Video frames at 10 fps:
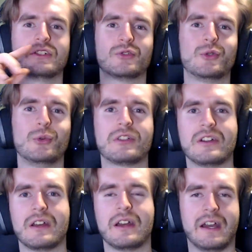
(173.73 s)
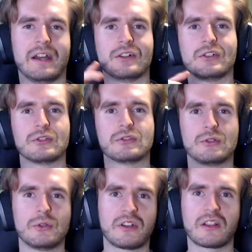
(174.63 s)
choosing
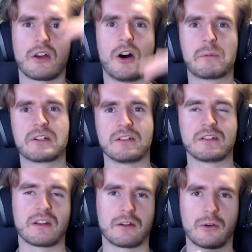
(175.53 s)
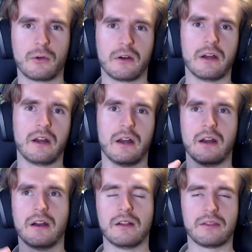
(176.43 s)
the options that
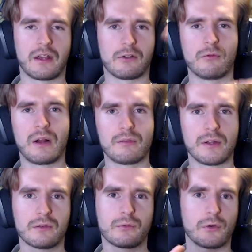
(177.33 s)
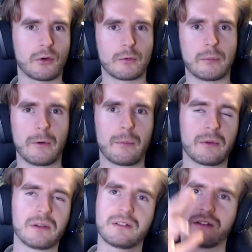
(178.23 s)
are relevant for your
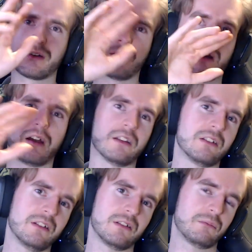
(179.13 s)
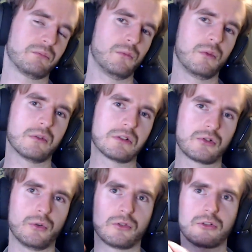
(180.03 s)
purpose.
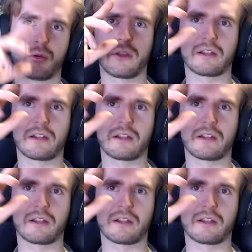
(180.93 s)
Choose so that